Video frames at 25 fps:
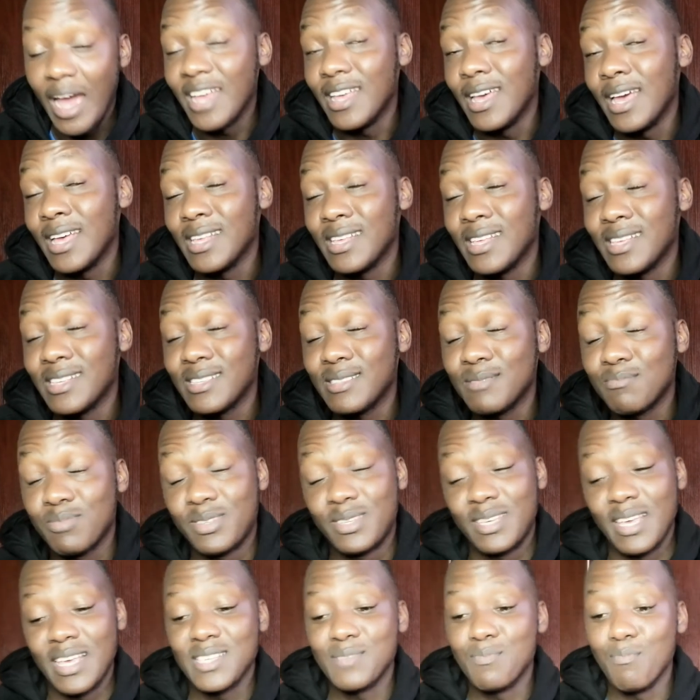
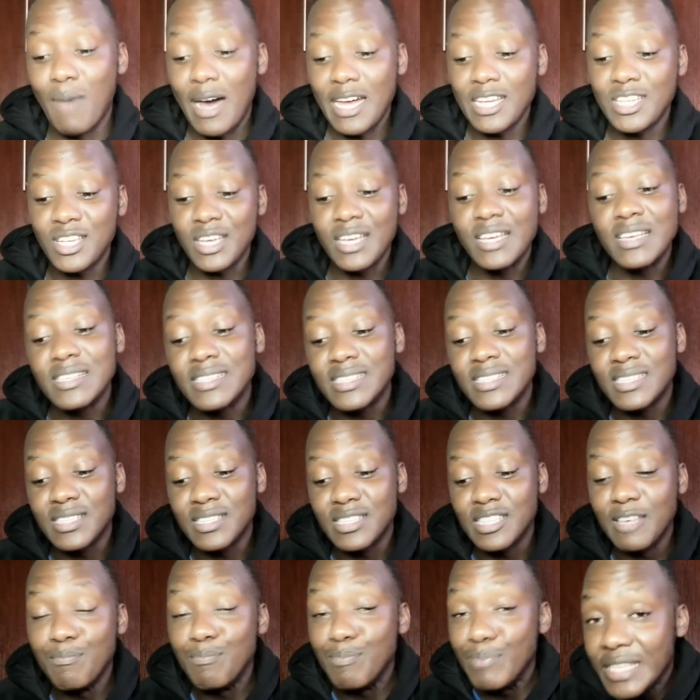as much
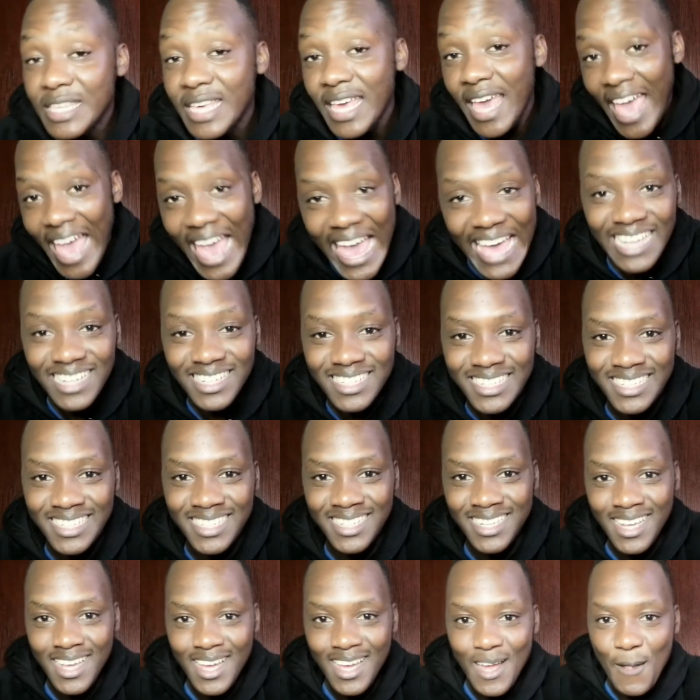as the
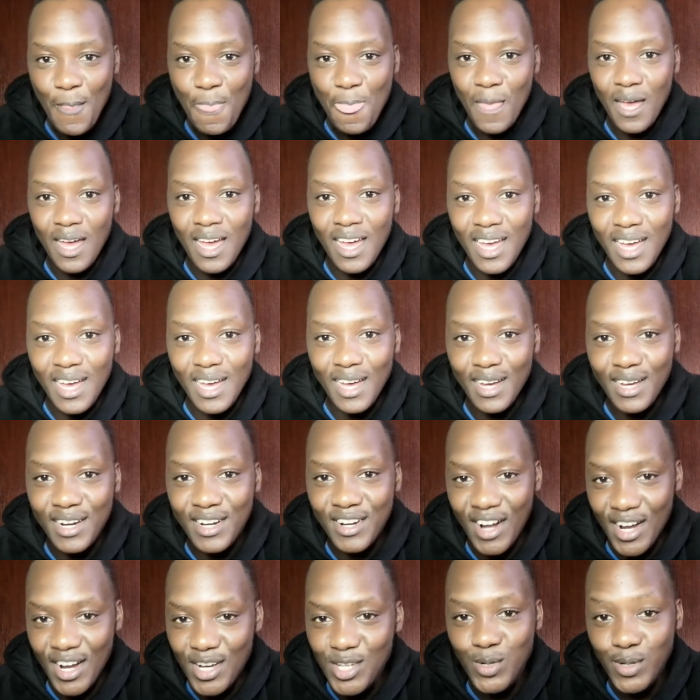B.Ed
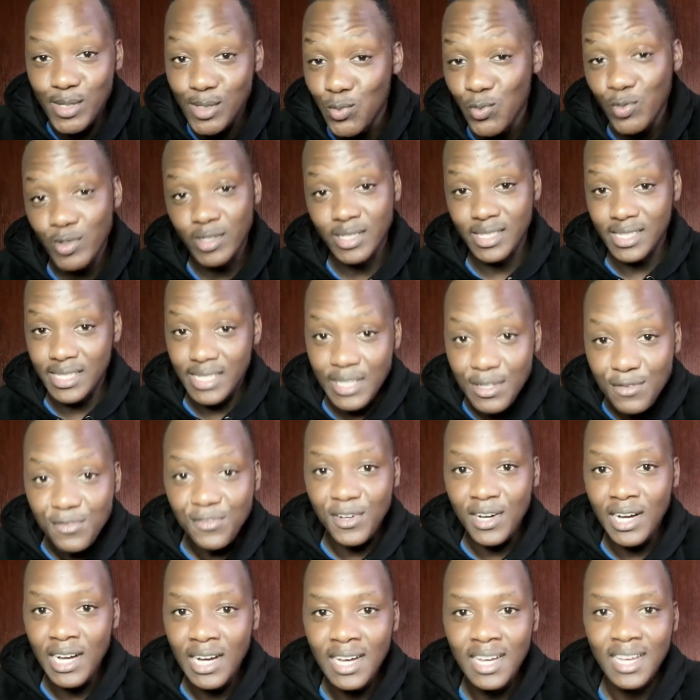graduates would
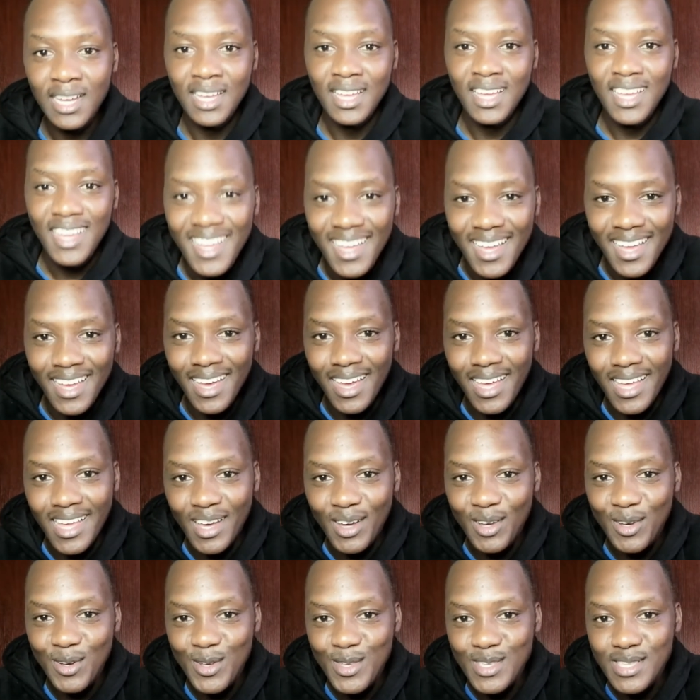differ,
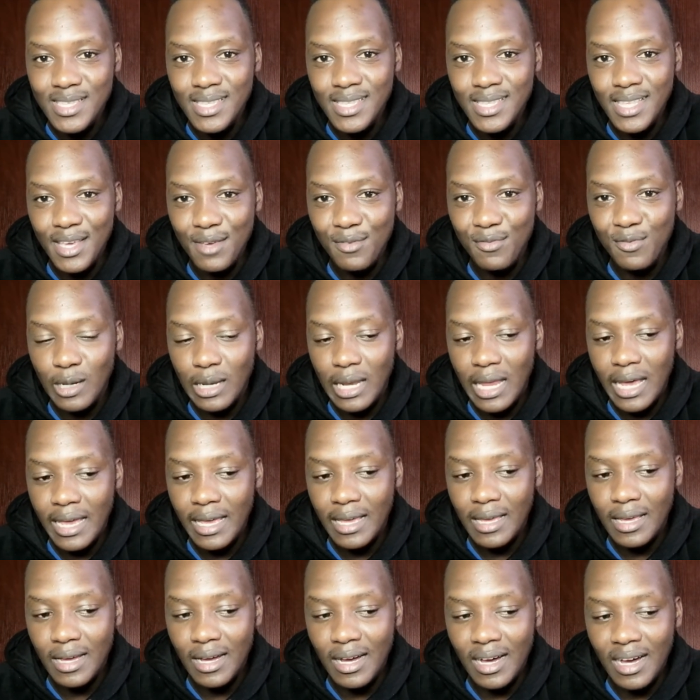because they feel
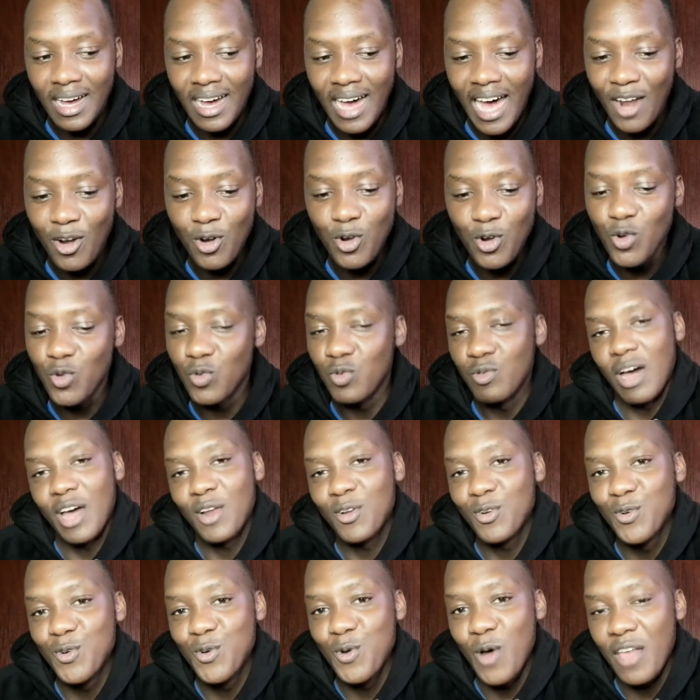like I don't
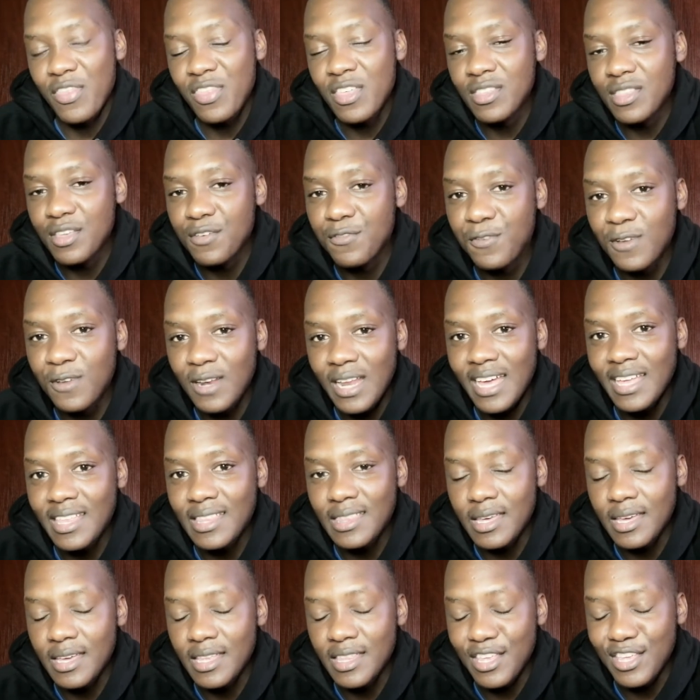know. I think they feel
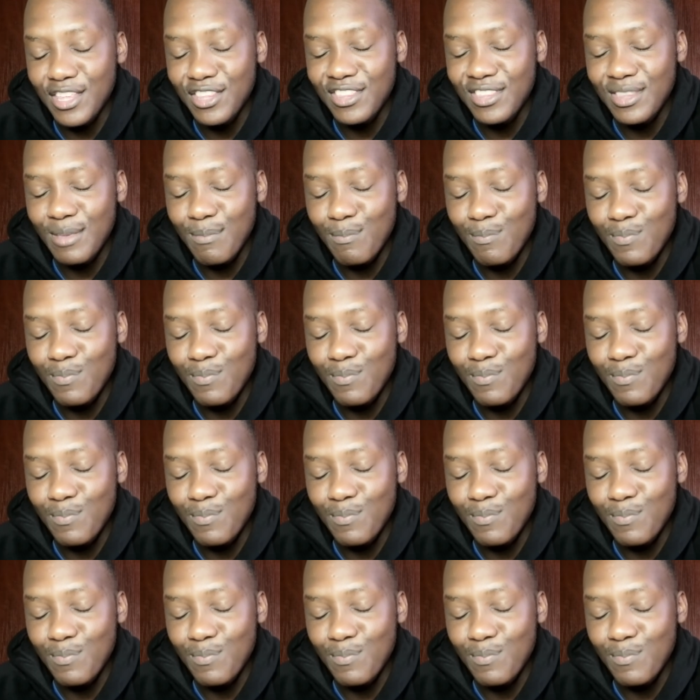like the